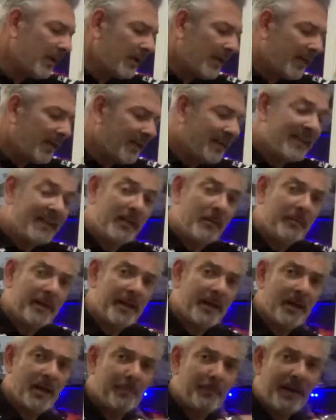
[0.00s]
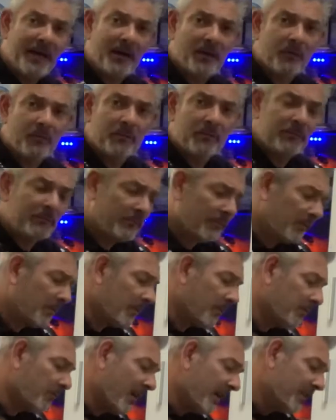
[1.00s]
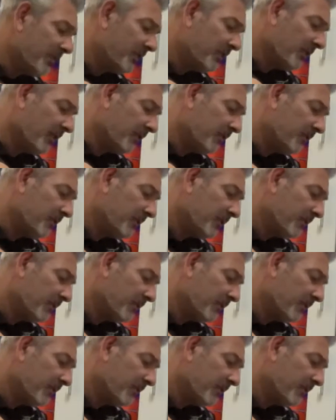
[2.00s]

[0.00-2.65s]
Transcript: a little bit about the race suit.